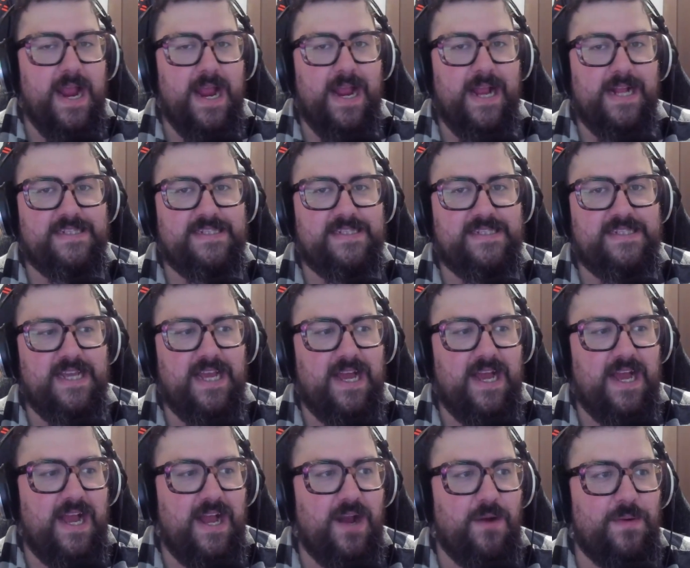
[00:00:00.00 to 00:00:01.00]
It's
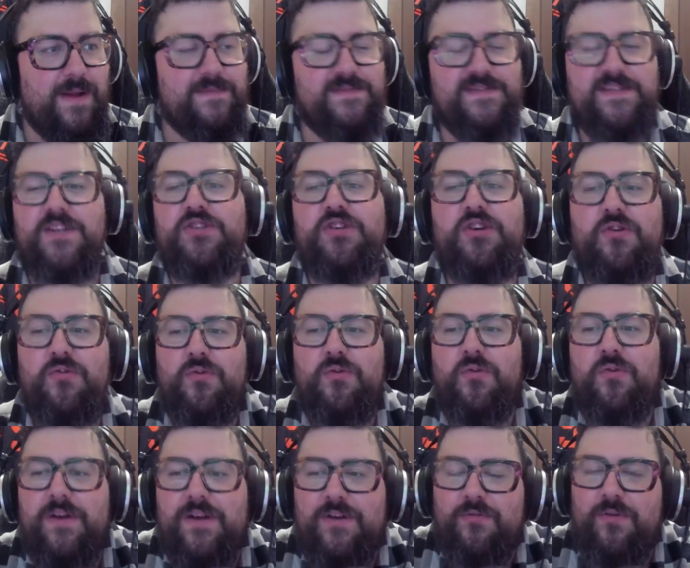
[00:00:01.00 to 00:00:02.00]
we have such a
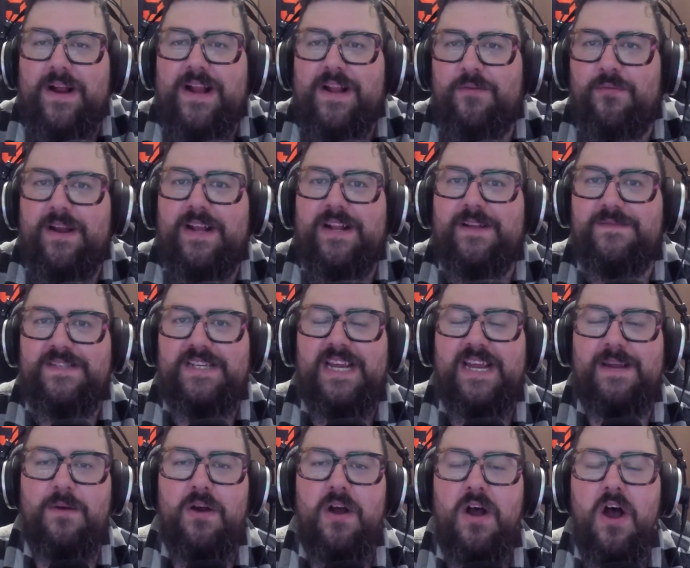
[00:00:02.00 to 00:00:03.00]
cool and great creative
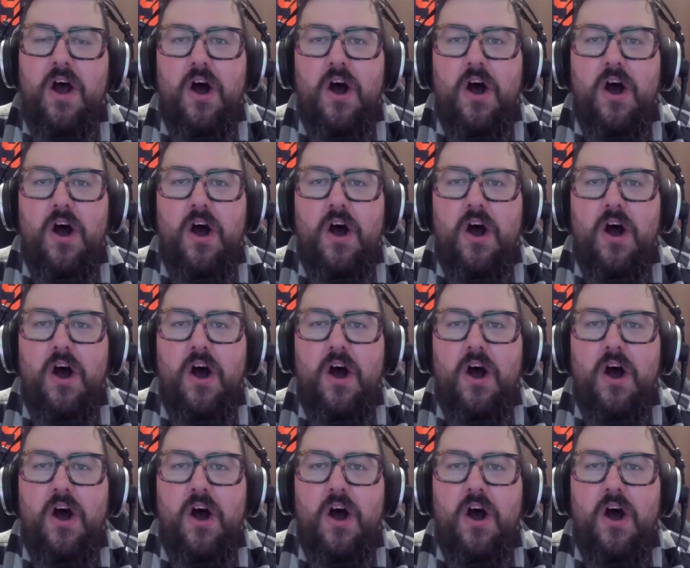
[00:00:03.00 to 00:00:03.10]
team